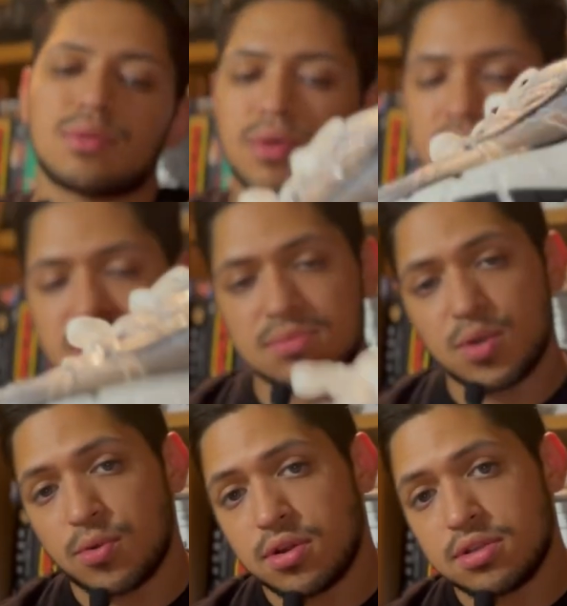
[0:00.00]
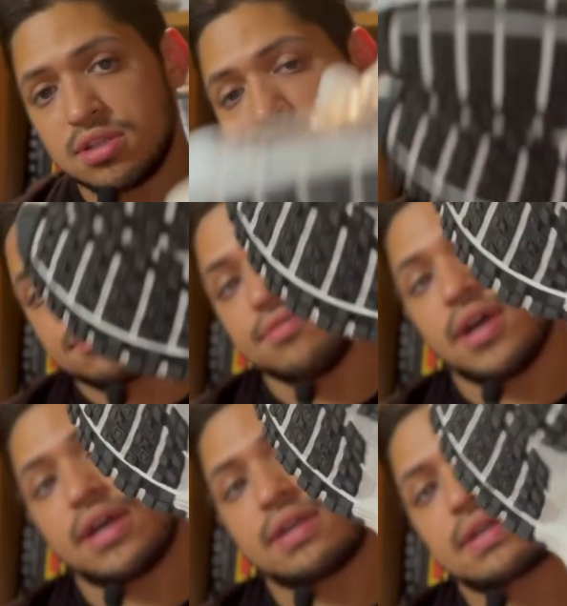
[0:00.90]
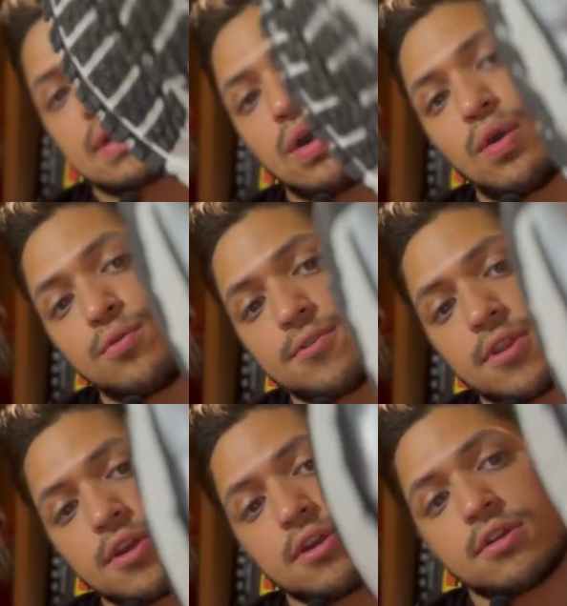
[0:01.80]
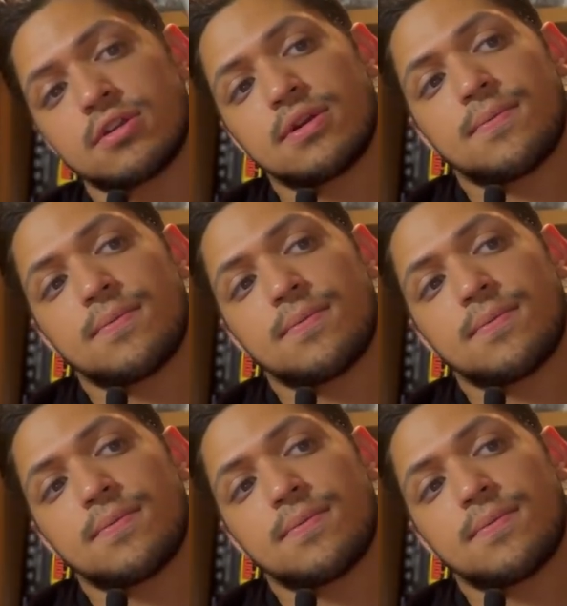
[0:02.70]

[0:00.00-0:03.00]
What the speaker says: I'm probably going to be wearing these on a flight over there.